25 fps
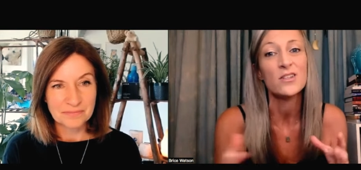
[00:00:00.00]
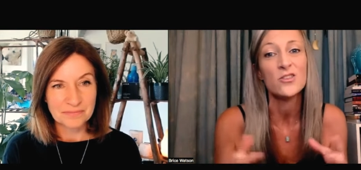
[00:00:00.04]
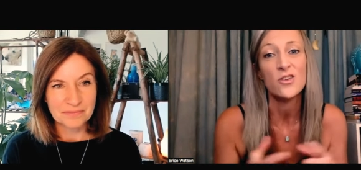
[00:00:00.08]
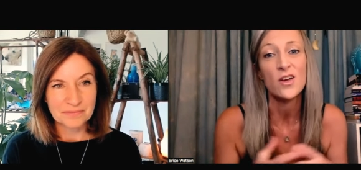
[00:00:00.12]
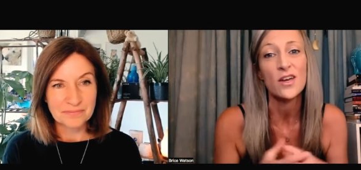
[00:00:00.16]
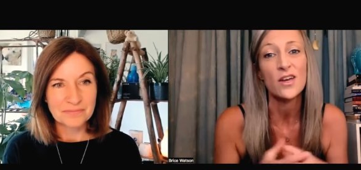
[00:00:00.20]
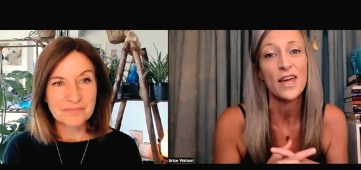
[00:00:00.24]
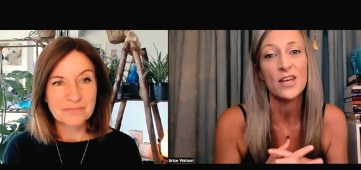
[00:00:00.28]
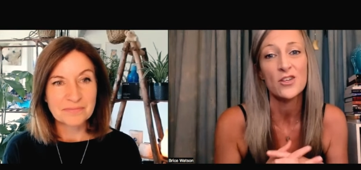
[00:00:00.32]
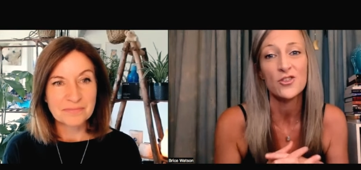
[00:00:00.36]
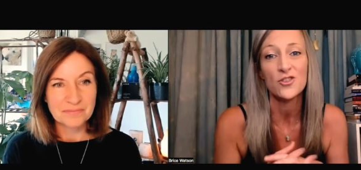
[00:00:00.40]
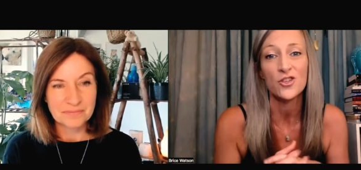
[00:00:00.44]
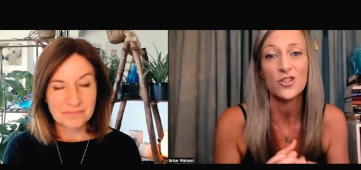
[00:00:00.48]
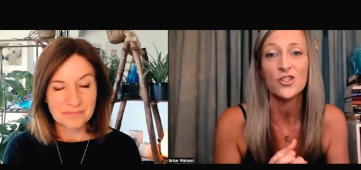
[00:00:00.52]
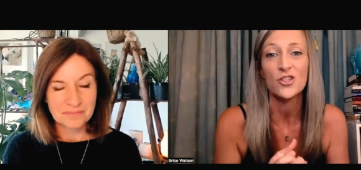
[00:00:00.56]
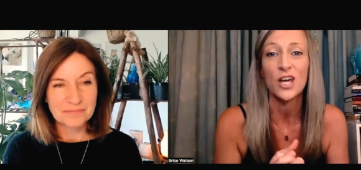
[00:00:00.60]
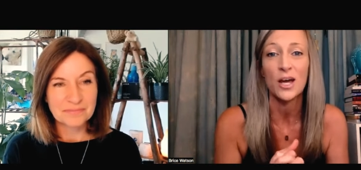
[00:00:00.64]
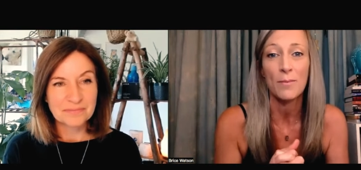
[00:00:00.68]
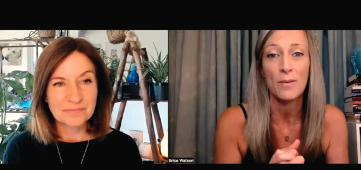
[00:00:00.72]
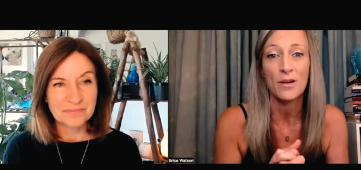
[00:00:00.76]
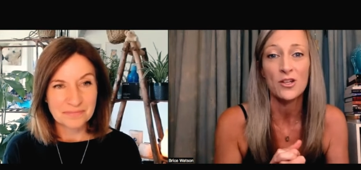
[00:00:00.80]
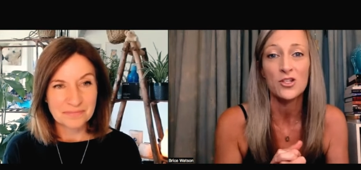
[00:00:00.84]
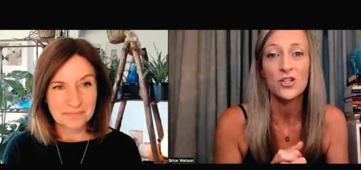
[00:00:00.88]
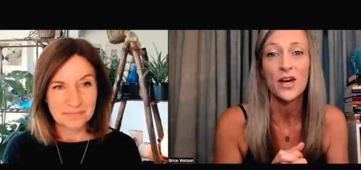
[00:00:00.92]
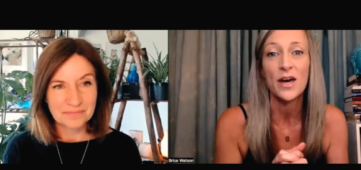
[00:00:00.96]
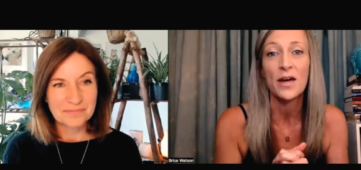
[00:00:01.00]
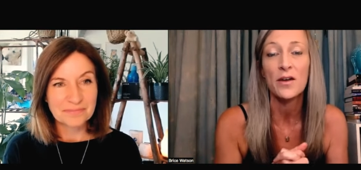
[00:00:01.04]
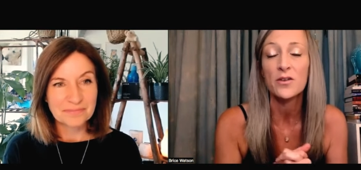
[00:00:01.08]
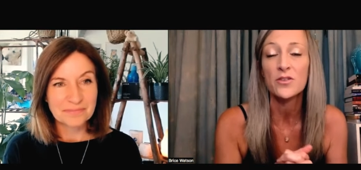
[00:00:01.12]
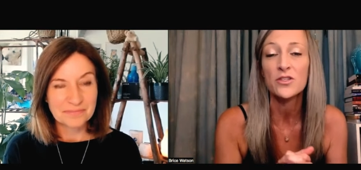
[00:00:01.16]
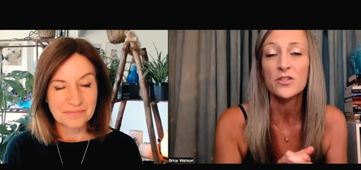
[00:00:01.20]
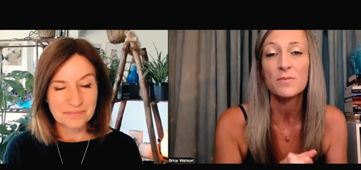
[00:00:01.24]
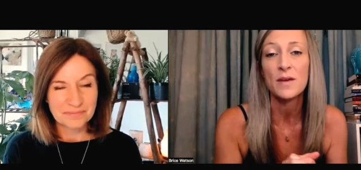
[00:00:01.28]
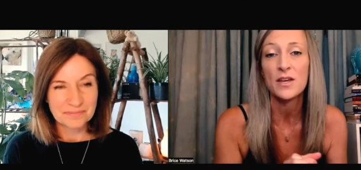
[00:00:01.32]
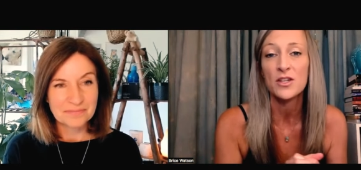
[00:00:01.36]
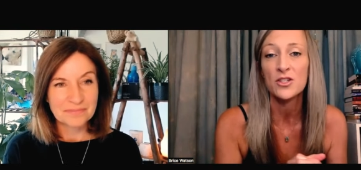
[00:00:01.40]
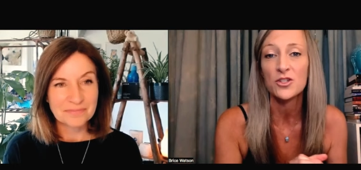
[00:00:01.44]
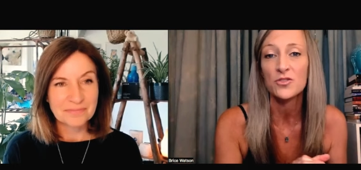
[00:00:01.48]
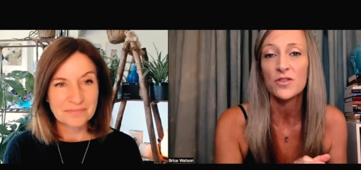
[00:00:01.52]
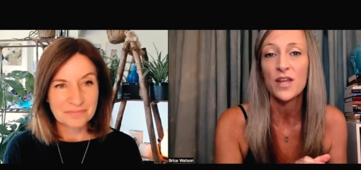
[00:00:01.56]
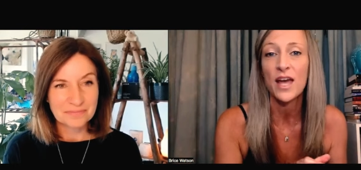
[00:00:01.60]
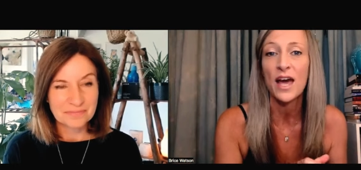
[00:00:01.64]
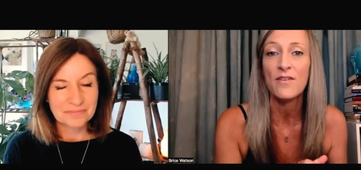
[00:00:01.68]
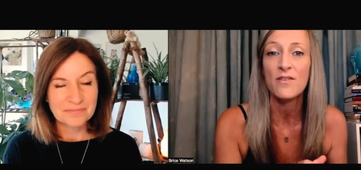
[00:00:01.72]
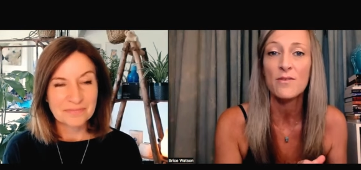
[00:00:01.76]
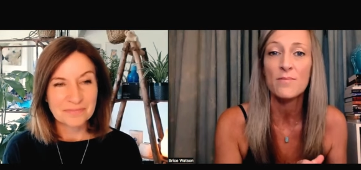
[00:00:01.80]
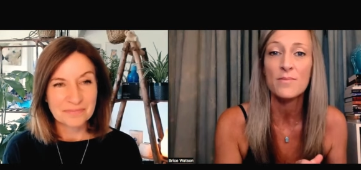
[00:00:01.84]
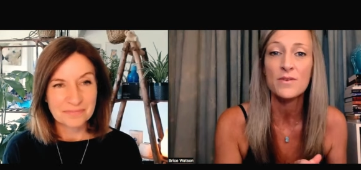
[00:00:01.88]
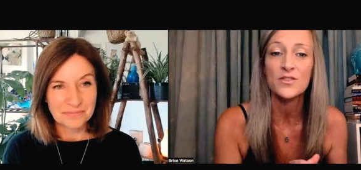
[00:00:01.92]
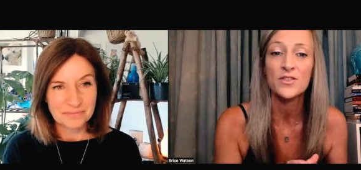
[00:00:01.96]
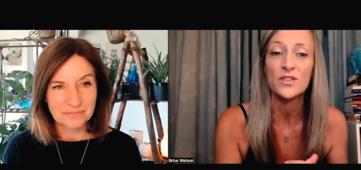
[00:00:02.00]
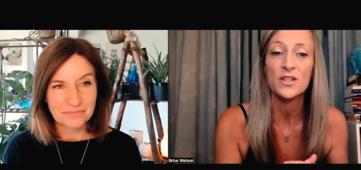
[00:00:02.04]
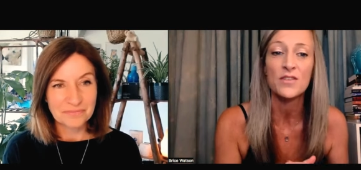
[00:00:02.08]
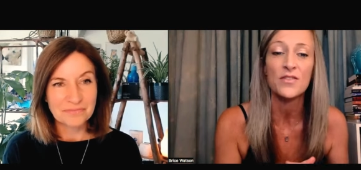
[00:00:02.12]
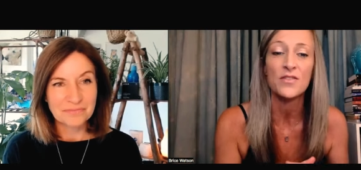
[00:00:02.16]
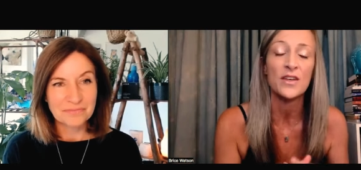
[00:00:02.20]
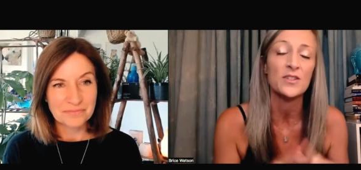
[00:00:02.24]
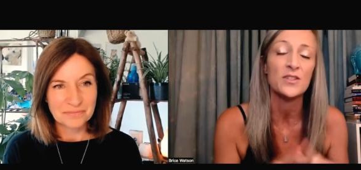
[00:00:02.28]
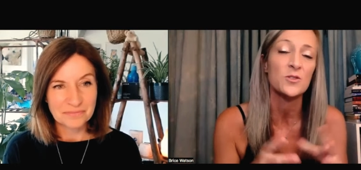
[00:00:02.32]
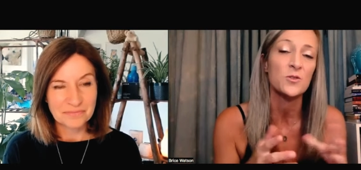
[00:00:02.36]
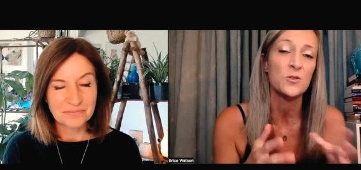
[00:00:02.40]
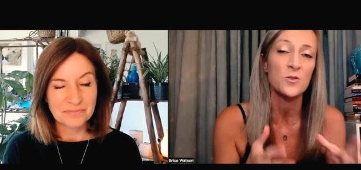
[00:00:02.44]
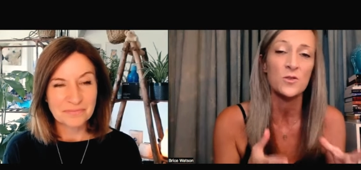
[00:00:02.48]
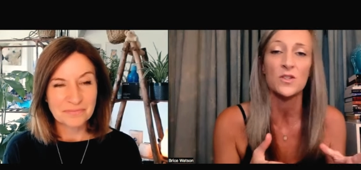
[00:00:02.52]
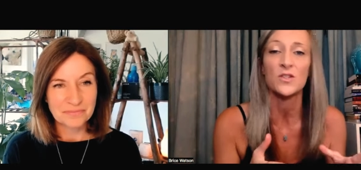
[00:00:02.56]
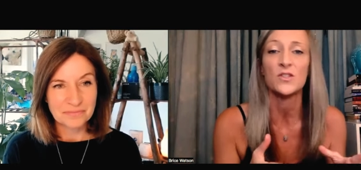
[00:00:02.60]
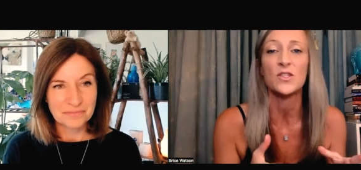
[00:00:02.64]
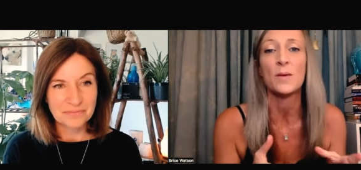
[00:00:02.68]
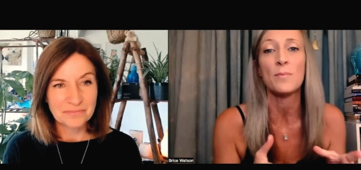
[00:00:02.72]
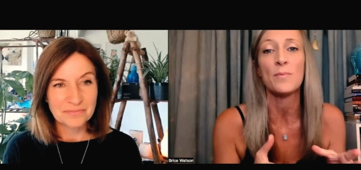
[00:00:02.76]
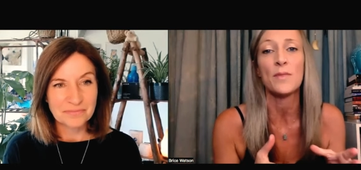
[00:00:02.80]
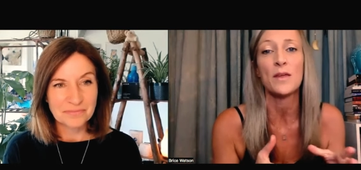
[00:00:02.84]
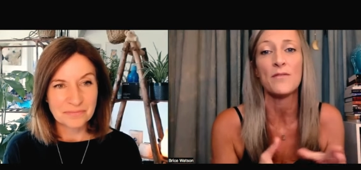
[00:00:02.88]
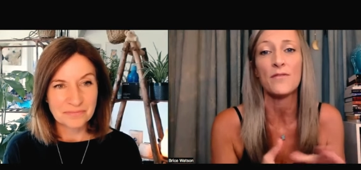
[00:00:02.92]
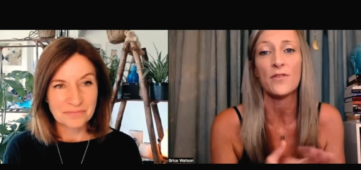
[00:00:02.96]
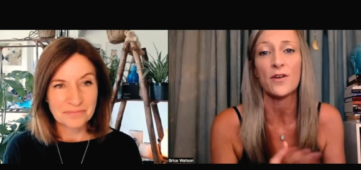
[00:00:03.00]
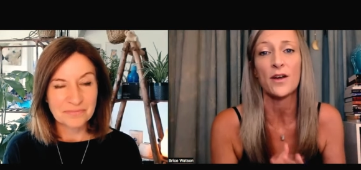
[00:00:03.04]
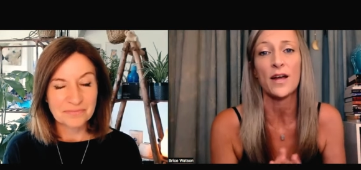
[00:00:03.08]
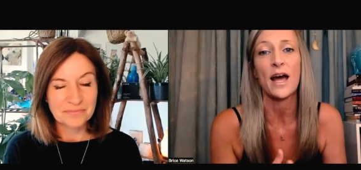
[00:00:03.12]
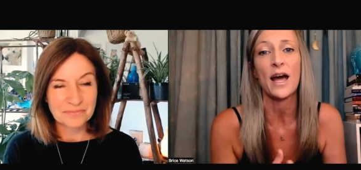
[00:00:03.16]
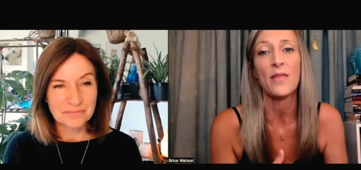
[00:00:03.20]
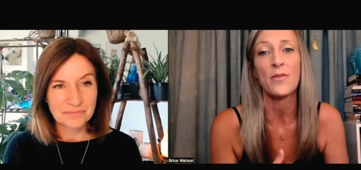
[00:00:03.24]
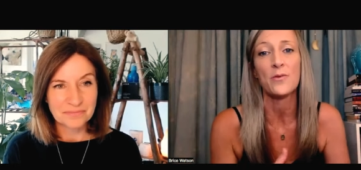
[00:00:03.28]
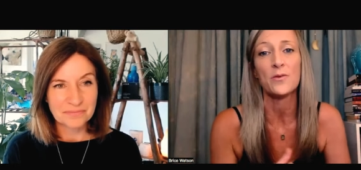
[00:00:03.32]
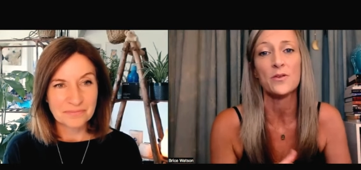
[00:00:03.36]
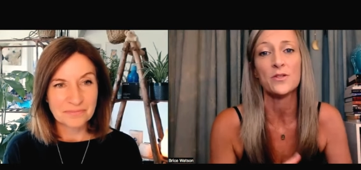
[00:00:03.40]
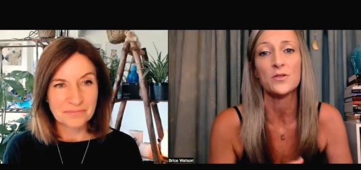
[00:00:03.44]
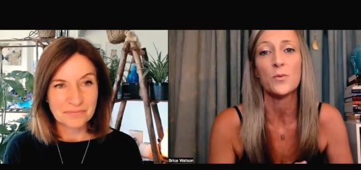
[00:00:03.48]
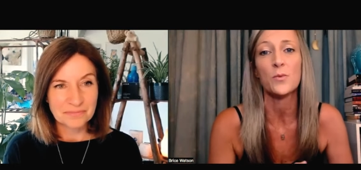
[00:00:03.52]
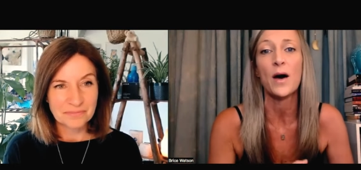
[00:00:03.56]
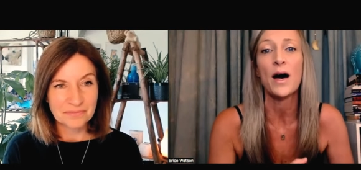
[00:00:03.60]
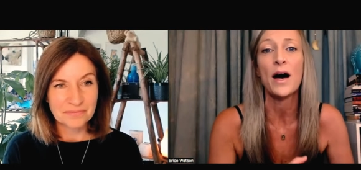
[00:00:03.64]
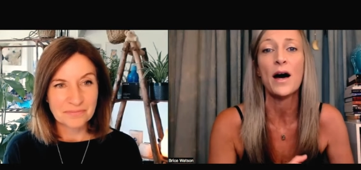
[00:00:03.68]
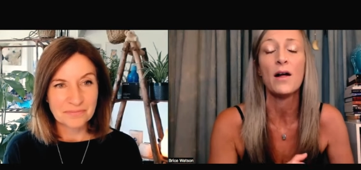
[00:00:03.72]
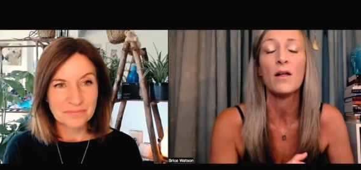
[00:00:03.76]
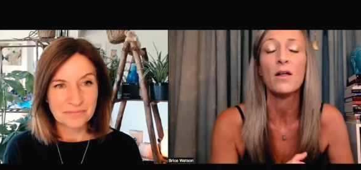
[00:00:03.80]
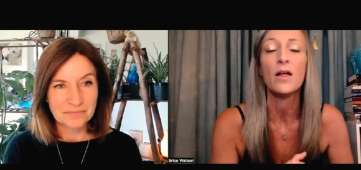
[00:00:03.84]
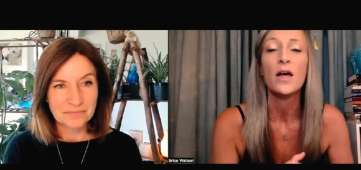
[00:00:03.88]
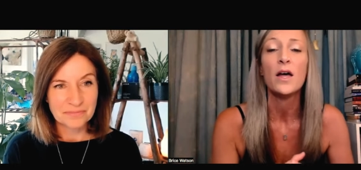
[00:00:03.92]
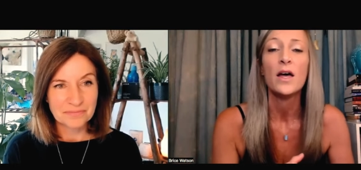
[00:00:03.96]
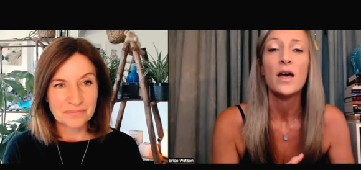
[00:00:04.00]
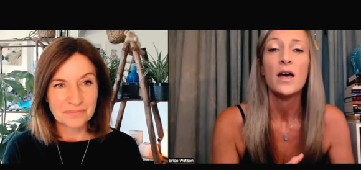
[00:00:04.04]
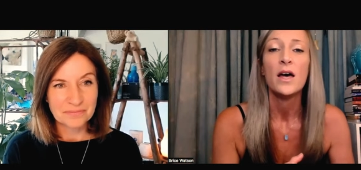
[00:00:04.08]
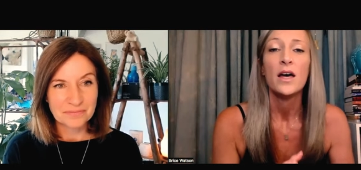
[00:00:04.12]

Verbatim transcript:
Speaker 1: and occasionally check my channel to make sure they haven't missed anything. So do the same thing for Catherine as well.